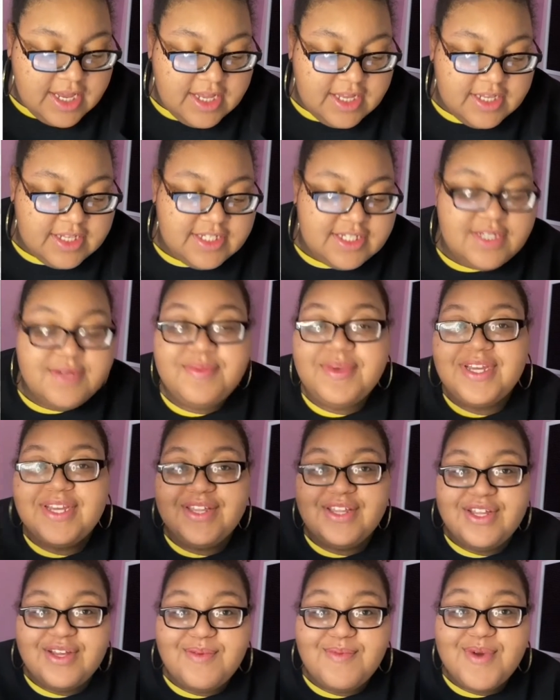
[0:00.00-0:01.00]
to make it
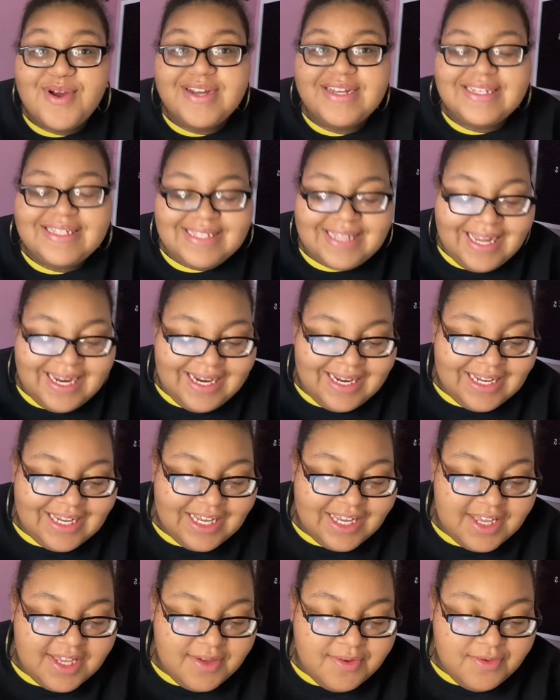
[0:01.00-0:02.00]
look more
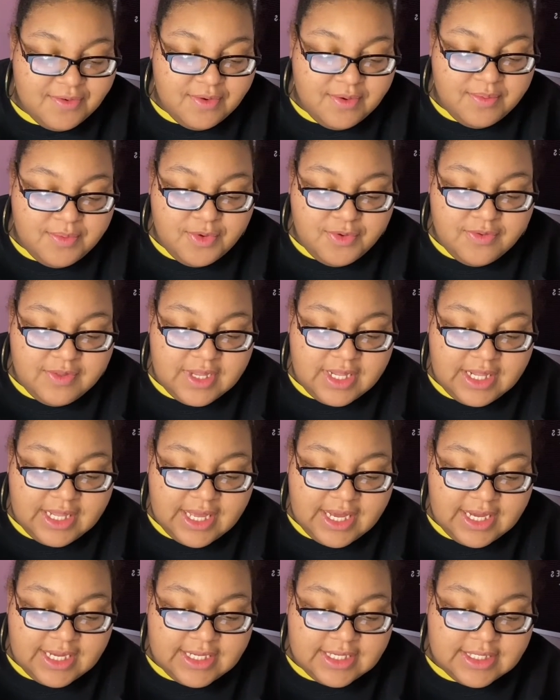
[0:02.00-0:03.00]
aesthetic, you will remove the
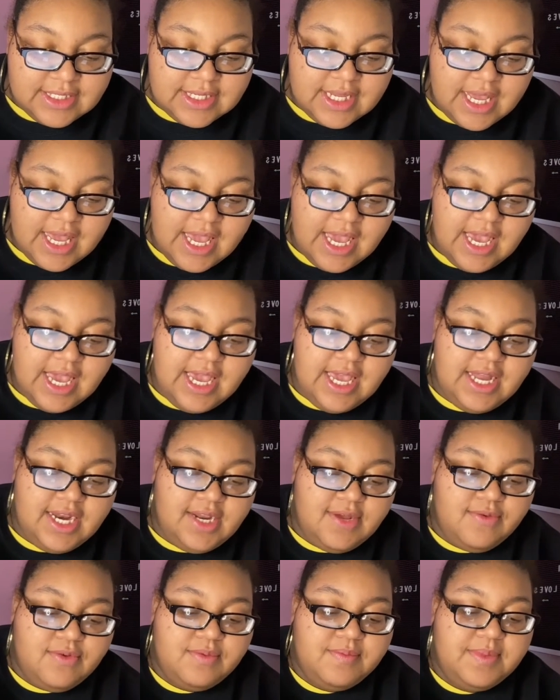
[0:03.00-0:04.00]
lines and
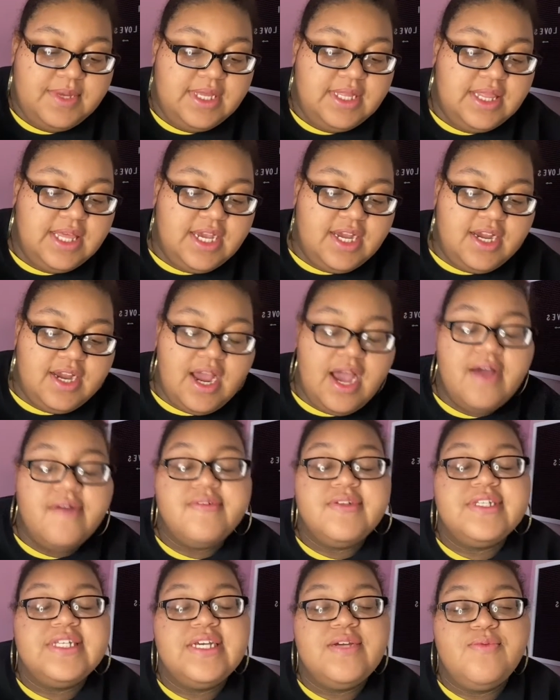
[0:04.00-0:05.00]
it would be there.
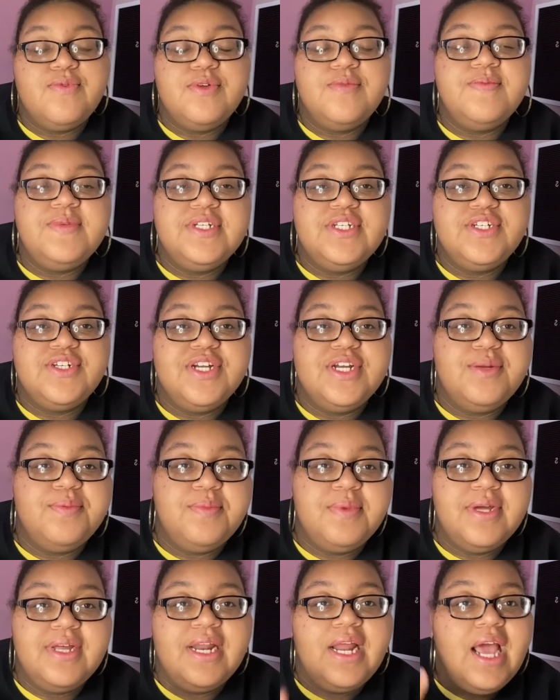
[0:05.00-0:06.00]
Obviously it would be straight,
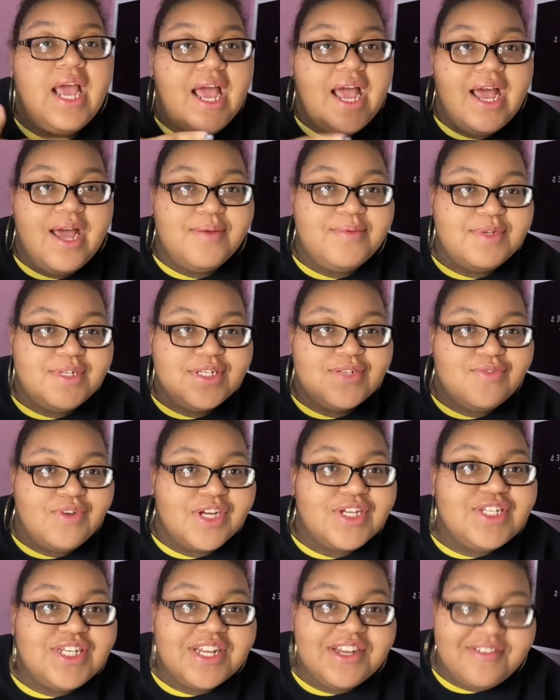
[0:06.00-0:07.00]
but I'm just
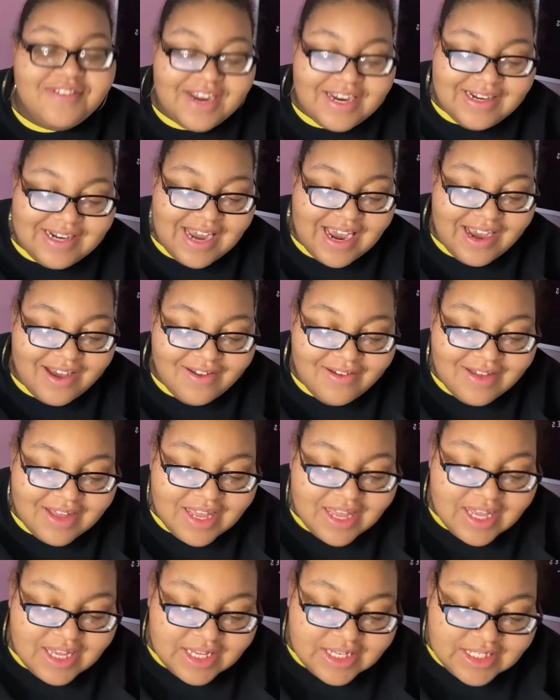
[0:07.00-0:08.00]
rushing right now.
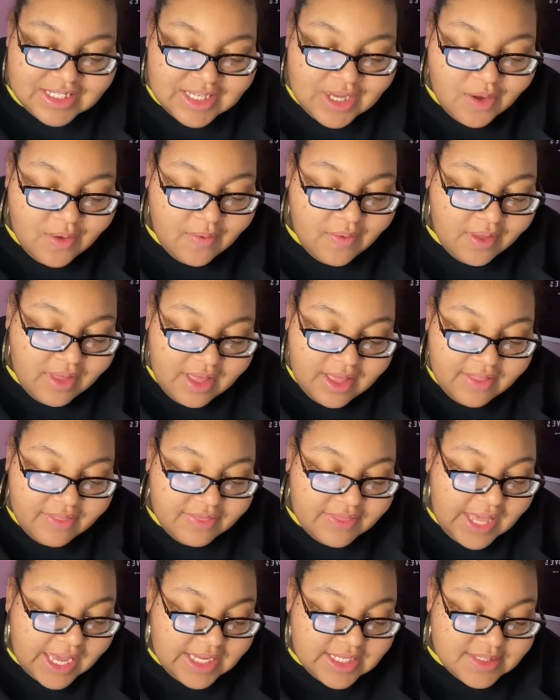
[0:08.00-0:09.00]
So
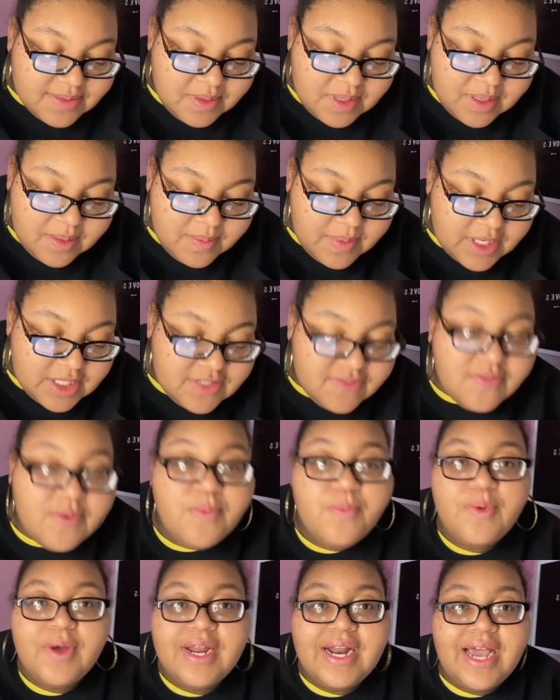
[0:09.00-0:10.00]
that's pretty much
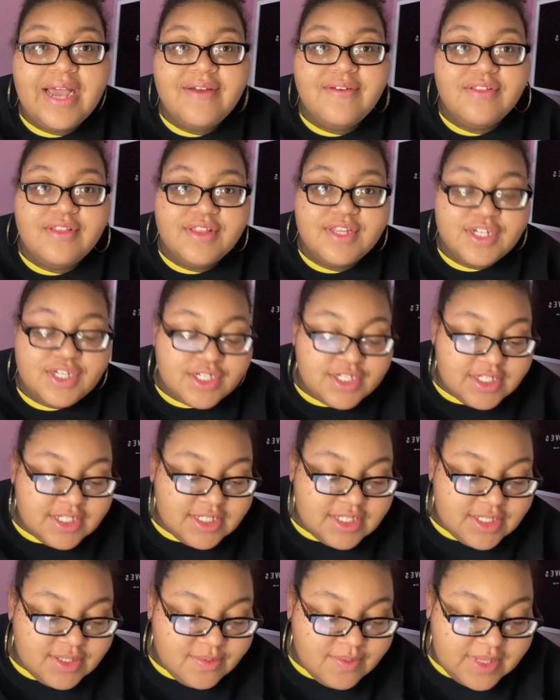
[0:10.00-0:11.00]
from what I
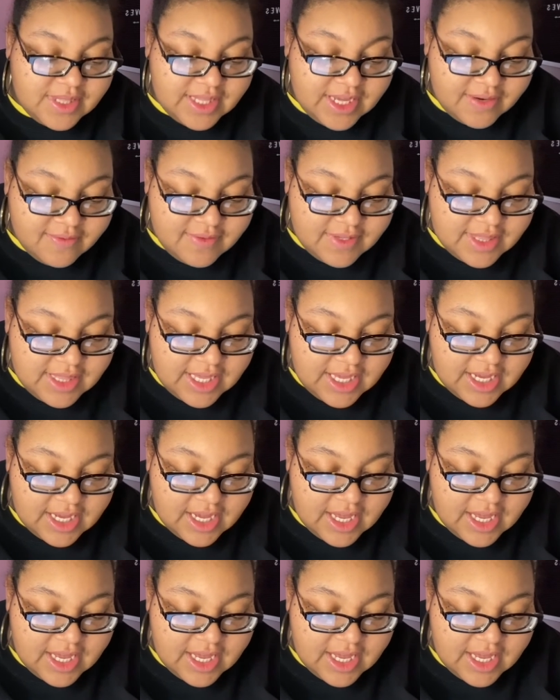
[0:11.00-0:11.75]
learned with everything.